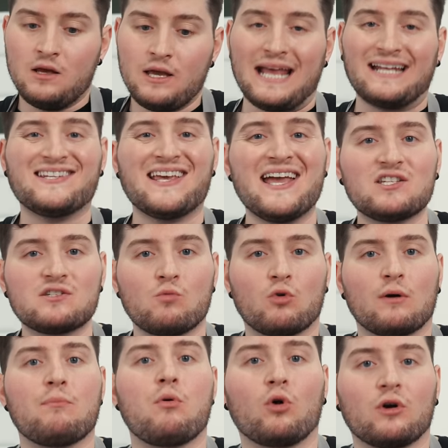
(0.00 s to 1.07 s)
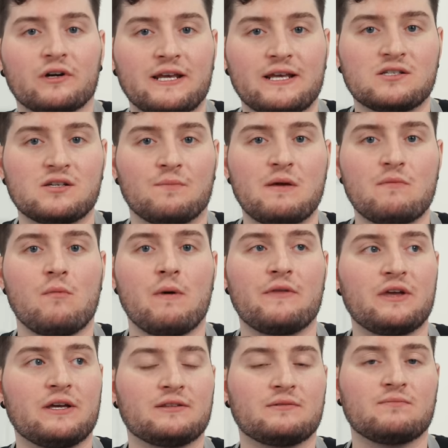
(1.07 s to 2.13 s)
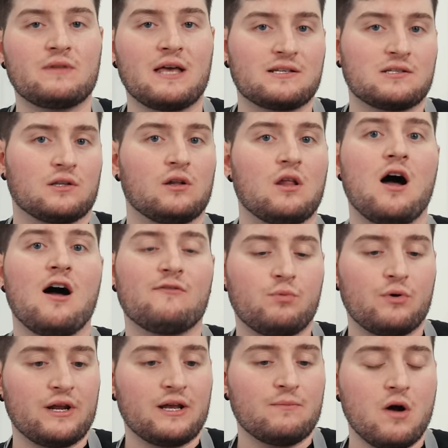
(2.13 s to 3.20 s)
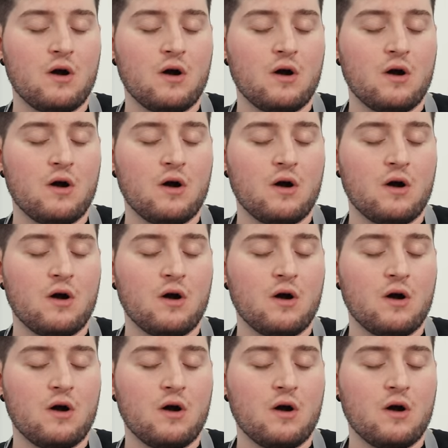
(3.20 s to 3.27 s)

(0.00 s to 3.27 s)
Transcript: It tastes more porky. Some people might think that's a little off-putting,